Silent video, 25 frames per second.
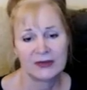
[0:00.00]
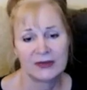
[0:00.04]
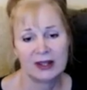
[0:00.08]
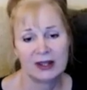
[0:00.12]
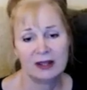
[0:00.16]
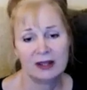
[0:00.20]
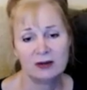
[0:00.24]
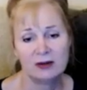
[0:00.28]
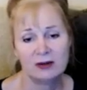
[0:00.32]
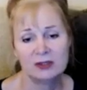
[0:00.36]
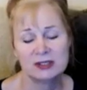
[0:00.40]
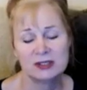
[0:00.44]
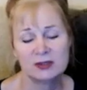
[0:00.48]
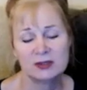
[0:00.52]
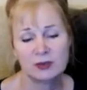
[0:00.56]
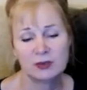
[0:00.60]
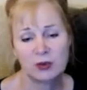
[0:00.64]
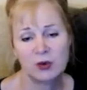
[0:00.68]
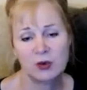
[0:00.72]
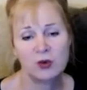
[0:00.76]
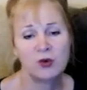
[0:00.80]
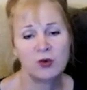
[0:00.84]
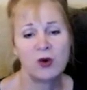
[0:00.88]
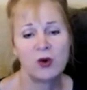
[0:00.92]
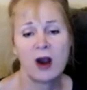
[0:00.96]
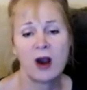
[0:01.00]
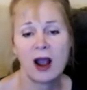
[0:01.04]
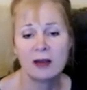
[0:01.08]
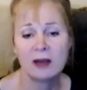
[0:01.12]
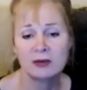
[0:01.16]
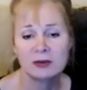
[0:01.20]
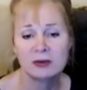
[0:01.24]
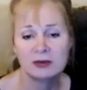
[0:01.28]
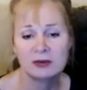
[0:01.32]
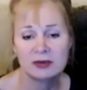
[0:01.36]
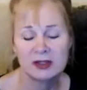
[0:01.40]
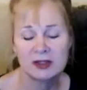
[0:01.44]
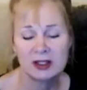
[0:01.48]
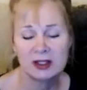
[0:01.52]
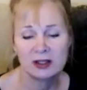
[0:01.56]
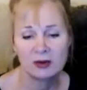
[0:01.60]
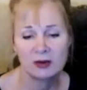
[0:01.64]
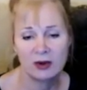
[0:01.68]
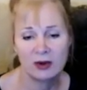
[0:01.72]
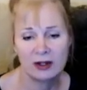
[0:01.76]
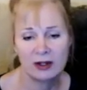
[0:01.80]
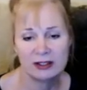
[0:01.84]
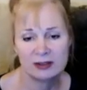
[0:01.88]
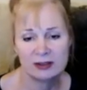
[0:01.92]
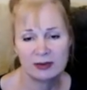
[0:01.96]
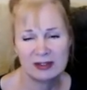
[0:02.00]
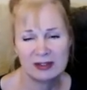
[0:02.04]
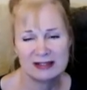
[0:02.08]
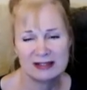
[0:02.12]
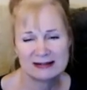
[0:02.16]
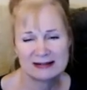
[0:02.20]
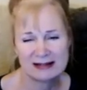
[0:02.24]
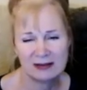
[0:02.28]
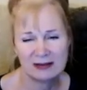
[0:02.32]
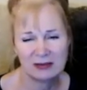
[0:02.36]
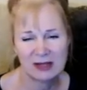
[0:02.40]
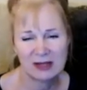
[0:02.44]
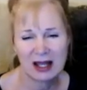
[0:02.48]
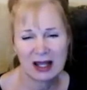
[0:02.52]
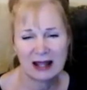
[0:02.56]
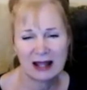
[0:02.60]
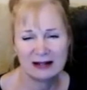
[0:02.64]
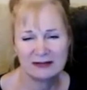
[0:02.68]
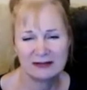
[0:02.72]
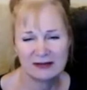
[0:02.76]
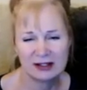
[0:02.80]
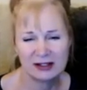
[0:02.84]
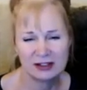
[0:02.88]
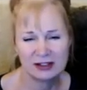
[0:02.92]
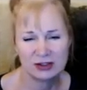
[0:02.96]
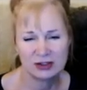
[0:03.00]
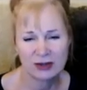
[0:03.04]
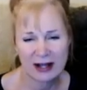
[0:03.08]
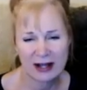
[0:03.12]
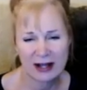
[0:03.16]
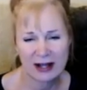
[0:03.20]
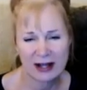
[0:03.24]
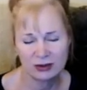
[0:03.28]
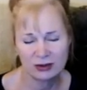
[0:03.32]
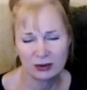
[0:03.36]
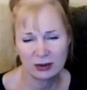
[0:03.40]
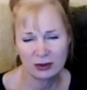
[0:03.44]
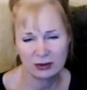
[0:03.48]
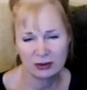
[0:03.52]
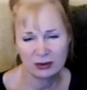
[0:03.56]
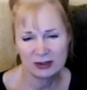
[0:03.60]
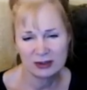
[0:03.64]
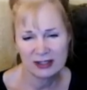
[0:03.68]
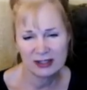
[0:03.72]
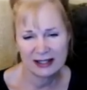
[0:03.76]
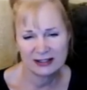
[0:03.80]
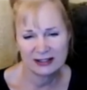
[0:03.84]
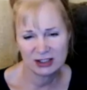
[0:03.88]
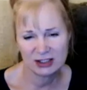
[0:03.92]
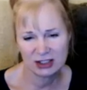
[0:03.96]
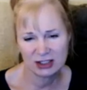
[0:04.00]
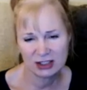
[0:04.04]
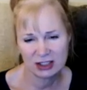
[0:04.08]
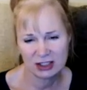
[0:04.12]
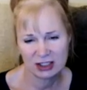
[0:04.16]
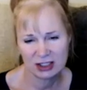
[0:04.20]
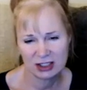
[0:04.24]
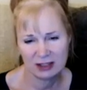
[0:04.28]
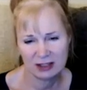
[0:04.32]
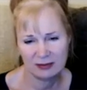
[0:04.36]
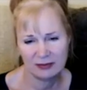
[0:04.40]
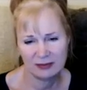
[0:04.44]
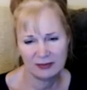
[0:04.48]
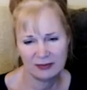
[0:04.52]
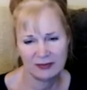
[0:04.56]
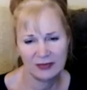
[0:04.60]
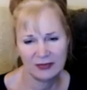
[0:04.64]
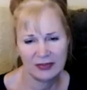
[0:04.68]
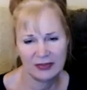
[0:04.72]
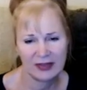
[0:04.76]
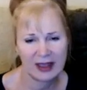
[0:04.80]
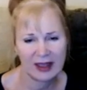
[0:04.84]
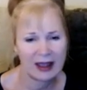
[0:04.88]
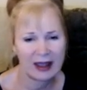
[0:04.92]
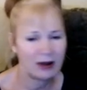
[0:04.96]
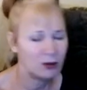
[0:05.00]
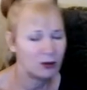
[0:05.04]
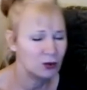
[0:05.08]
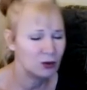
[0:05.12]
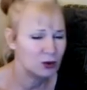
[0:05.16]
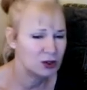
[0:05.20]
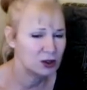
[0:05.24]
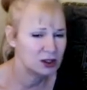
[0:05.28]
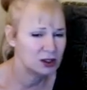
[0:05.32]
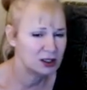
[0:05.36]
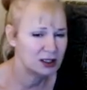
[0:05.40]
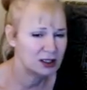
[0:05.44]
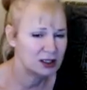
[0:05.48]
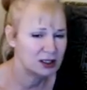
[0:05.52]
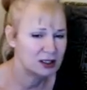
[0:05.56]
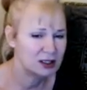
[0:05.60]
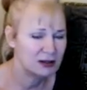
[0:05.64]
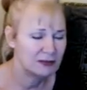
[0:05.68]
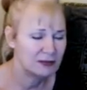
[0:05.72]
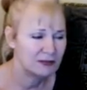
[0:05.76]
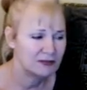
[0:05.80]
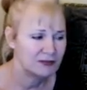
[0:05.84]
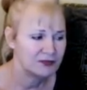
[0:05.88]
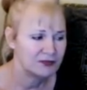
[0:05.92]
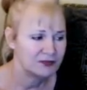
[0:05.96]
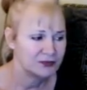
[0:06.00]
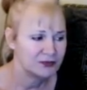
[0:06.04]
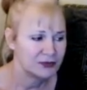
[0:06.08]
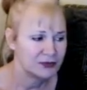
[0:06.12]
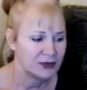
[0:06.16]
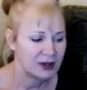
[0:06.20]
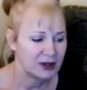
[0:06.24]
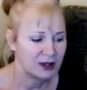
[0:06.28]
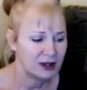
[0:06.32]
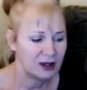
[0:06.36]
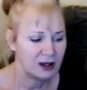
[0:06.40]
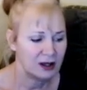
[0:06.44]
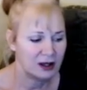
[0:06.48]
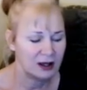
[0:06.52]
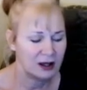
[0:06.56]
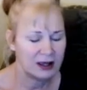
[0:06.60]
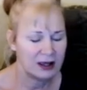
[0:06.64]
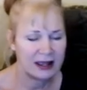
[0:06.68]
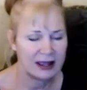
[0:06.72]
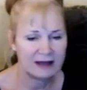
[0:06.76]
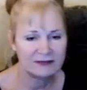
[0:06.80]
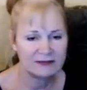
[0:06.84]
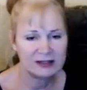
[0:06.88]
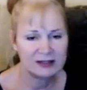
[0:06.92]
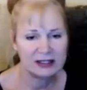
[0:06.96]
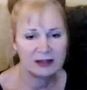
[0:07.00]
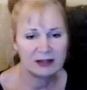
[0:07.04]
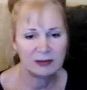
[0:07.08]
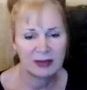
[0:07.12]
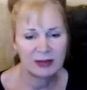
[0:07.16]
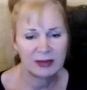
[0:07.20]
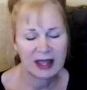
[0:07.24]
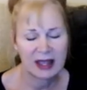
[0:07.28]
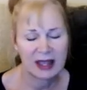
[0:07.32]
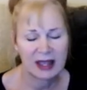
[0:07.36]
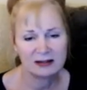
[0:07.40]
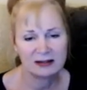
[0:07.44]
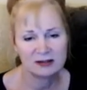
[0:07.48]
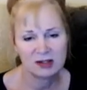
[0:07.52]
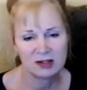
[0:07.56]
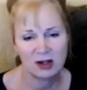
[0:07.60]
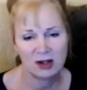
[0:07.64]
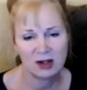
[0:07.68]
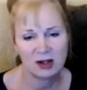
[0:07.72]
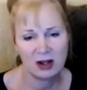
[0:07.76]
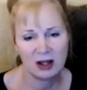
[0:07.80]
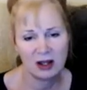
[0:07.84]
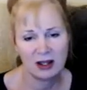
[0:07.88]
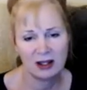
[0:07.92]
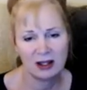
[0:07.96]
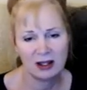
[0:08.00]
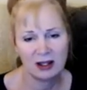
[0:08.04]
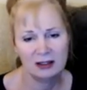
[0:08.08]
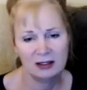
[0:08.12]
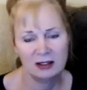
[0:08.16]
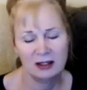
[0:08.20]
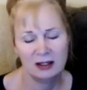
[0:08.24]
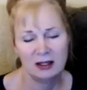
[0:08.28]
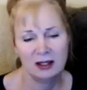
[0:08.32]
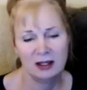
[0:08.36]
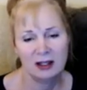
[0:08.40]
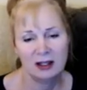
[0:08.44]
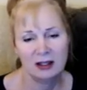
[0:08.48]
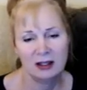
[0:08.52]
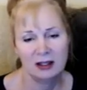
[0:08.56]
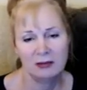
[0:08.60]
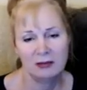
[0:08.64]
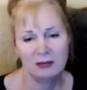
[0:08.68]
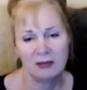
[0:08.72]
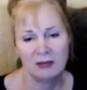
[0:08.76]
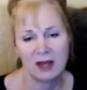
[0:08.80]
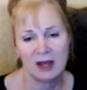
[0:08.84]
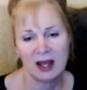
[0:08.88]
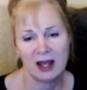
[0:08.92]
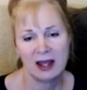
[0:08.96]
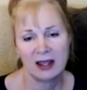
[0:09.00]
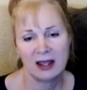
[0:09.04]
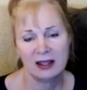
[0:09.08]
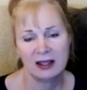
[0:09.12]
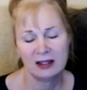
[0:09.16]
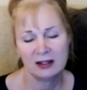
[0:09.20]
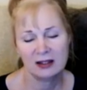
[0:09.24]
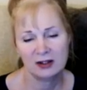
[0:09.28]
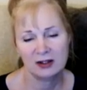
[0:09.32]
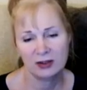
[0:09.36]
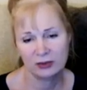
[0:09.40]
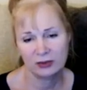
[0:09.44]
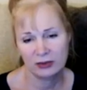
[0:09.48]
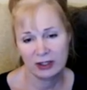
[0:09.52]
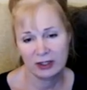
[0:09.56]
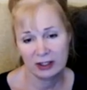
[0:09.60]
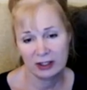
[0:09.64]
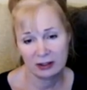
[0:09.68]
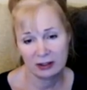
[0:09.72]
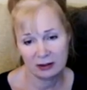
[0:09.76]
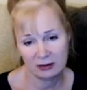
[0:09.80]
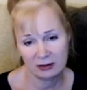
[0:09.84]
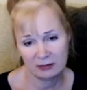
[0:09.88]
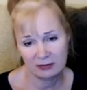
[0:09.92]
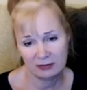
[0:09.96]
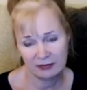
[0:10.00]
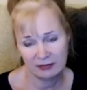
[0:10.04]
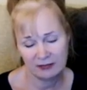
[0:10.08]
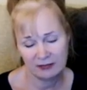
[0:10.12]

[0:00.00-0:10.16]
it was probably going to be some kind of contractual relationship that would have an impact on my career.